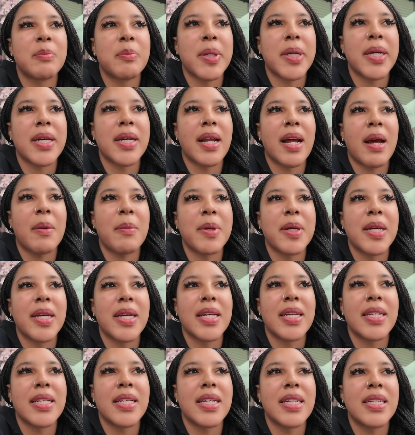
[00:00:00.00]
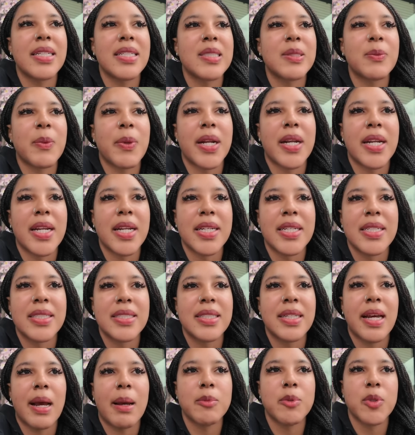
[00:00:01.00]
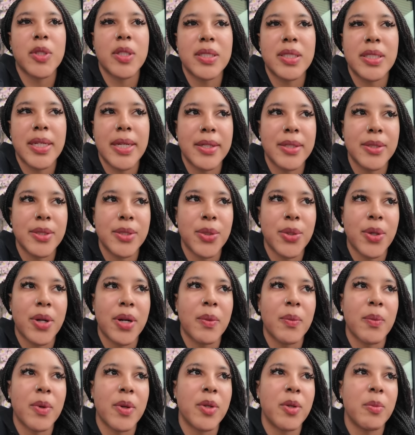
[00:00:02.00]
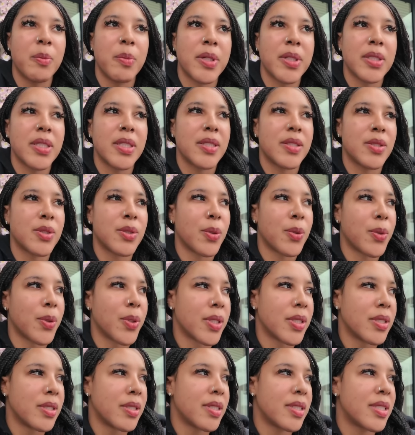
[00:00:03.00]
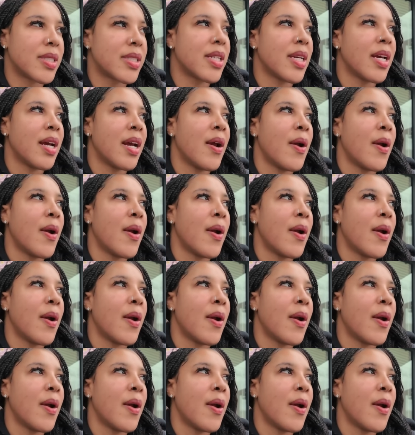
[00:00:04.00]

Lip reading: But I mean, it is what it is. Comes with the territory when you book these tours.